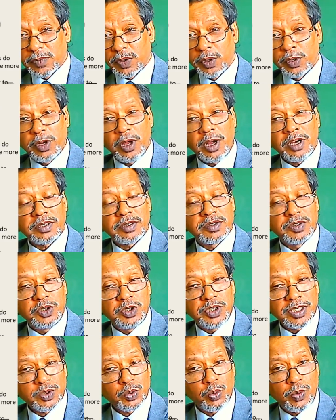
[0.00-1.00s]
Not
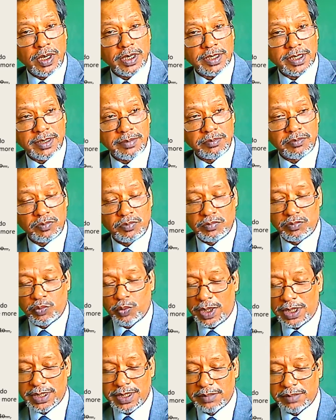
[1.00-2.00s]
just welcome.
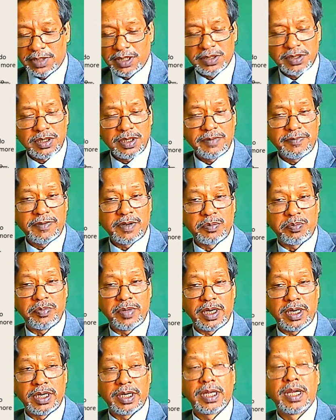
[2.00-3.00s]
Welcome has a different
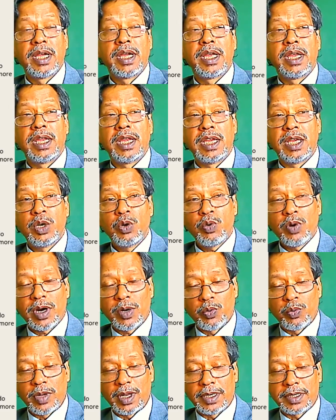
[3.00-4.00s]
meaning. You are
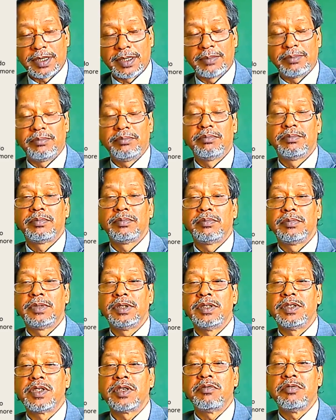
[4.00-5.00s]
welcome
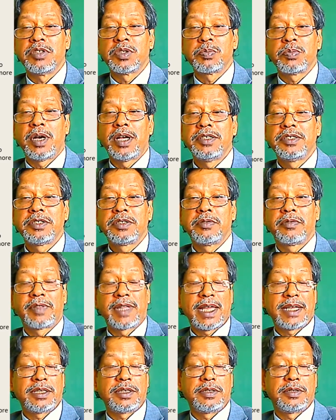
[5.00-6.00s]
is a response to
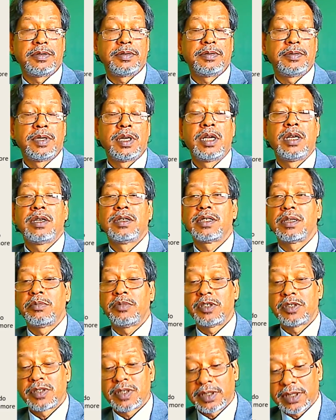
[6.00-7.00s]
thank you.
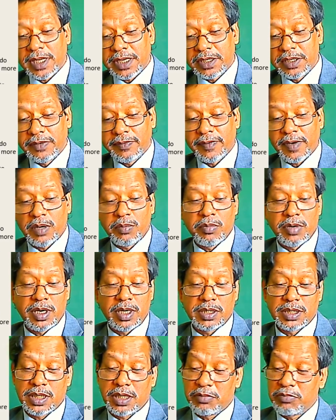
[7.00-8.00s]
Somebody said, thank you very
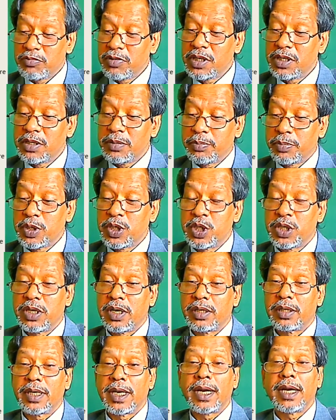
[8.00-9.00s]
much. I really
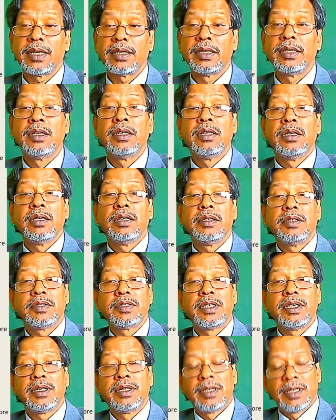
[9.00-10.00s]
appreciate that. You
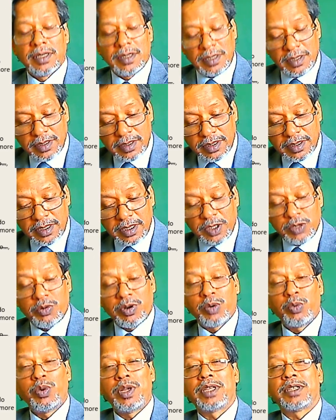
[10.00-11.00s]
say, you are
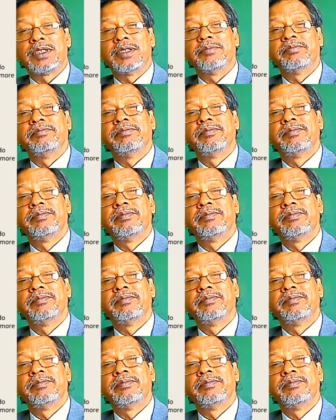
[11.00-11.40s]
welcome.